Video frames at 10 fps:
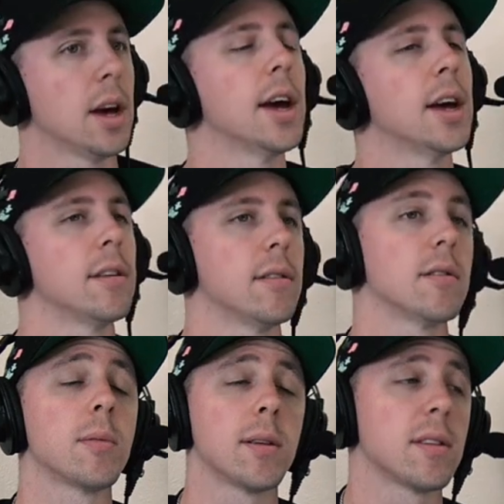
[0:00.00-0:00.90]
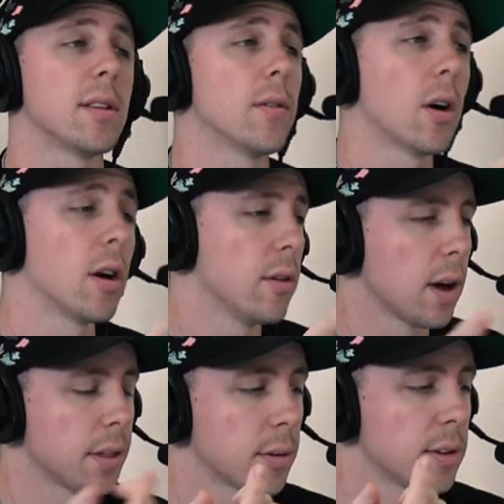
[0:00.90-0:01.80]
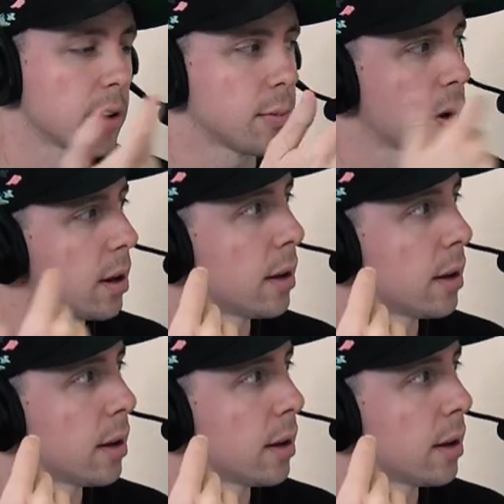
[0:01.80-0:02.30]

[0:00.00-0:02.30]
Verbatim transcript: And sometimes that's even hard. I think we talked about it